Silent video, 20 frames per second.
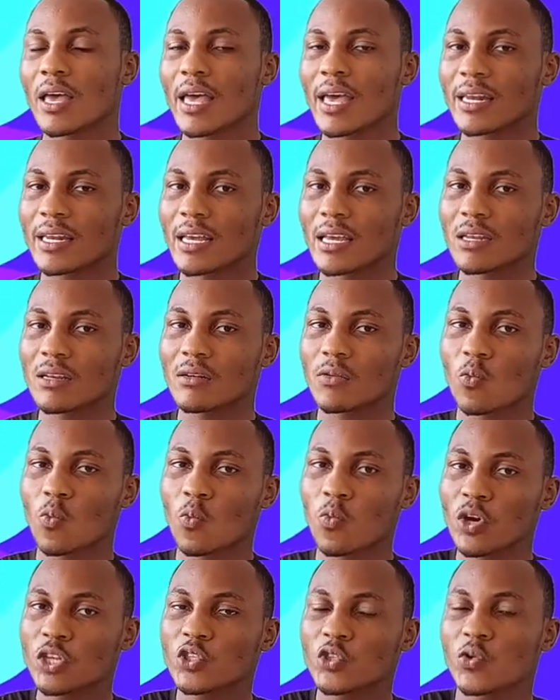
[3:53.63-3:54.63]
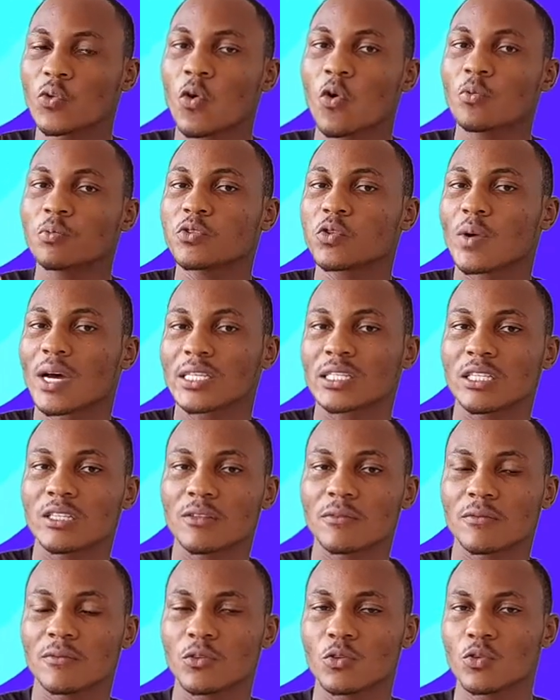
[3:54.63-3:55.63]
and then what you hope to
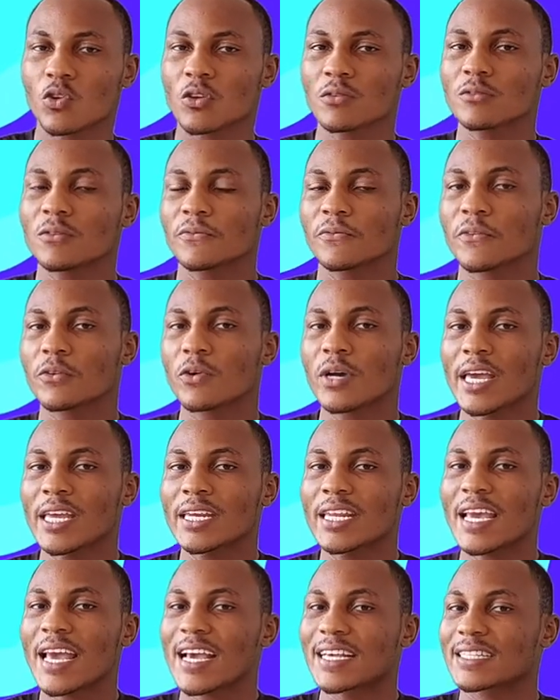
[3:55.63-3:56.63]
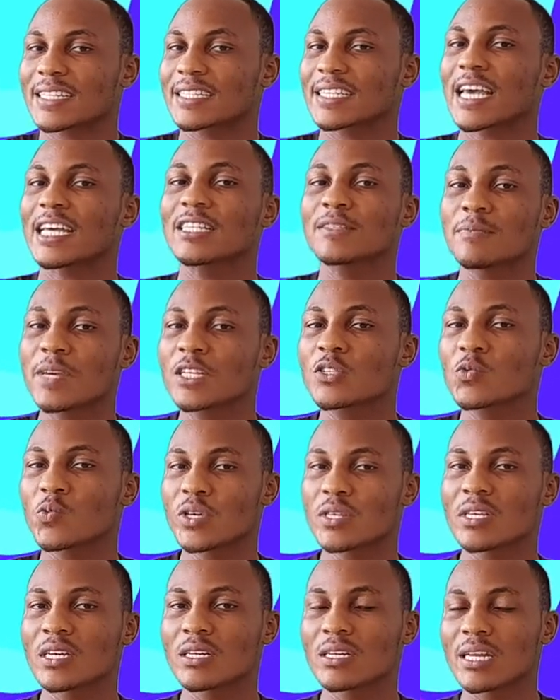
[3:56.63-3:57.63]
achieve, you don't feel any excitement
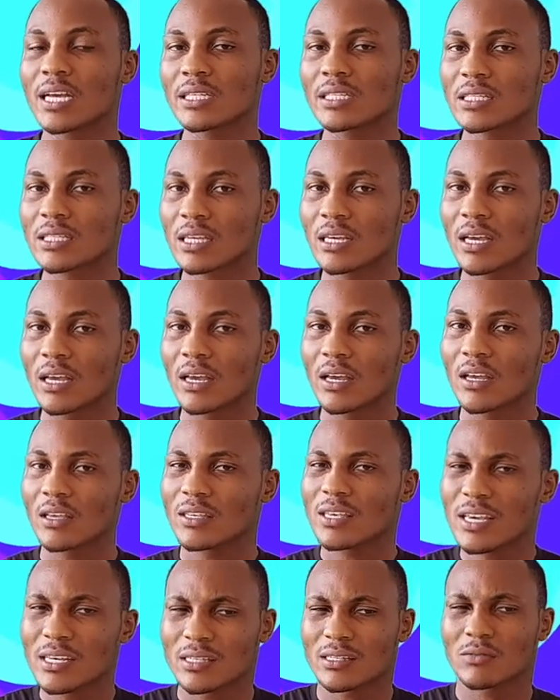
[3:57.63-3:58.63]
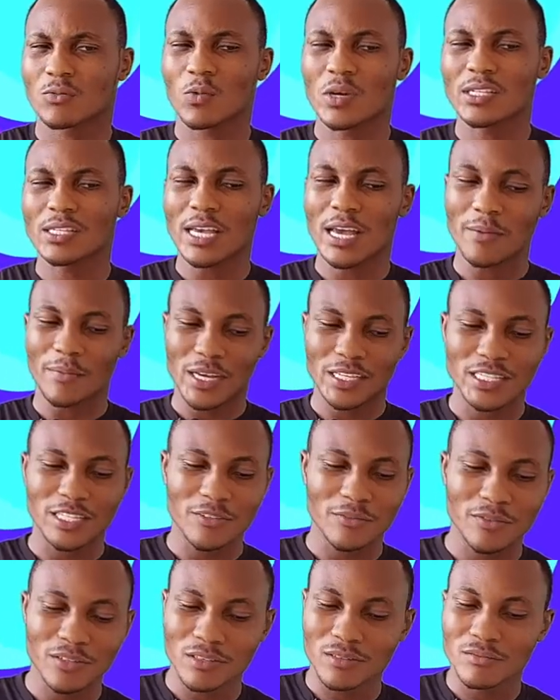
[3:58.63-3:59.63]
within that, yes, what I am
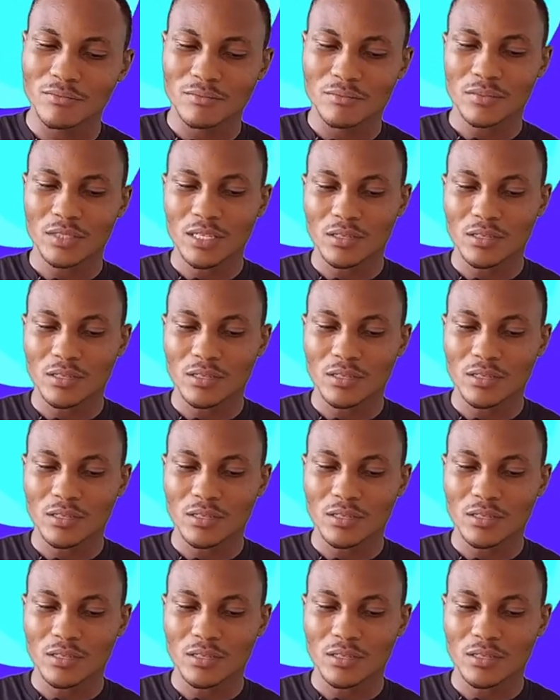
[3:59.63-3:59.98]
achieving